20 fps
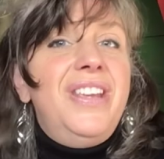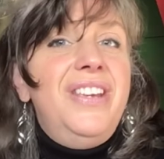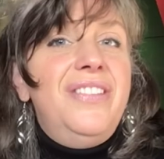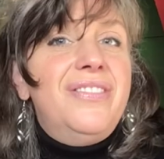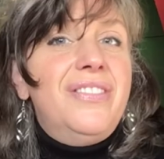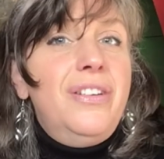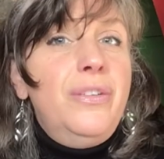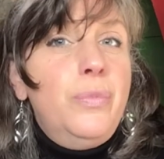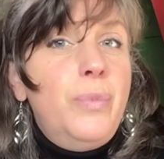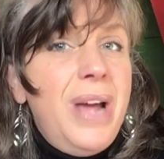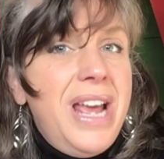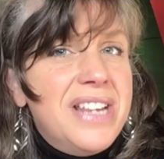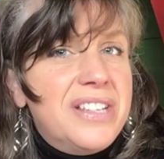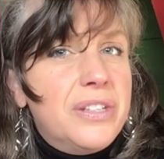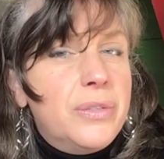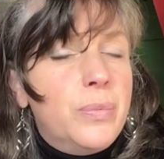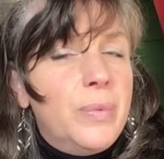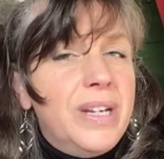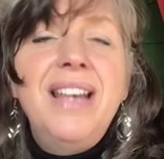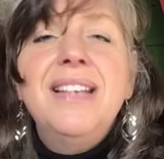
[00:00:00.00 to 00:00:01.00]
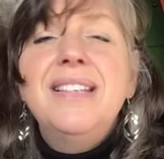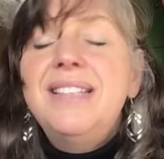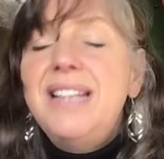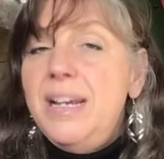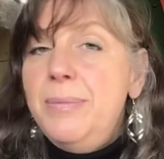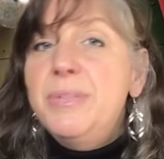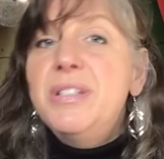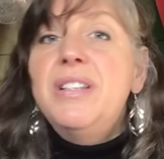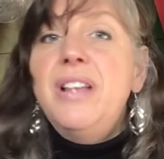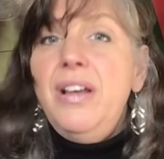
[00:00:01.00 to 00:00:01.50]
east and west with,
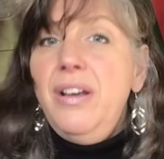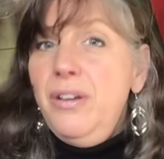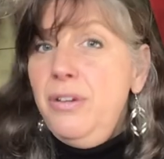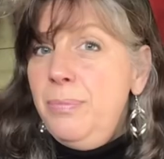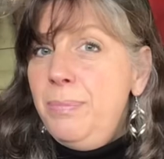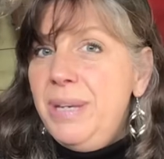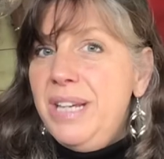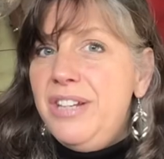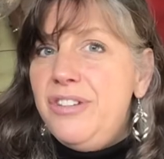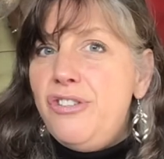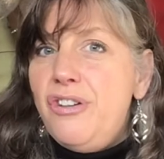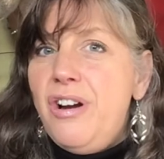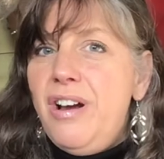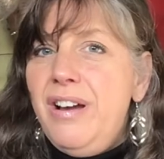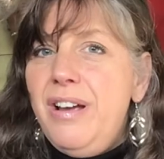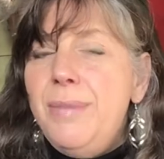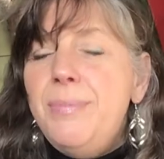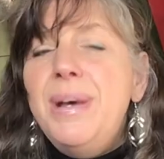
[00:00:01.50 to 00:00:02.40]
same as the Hopi tribe,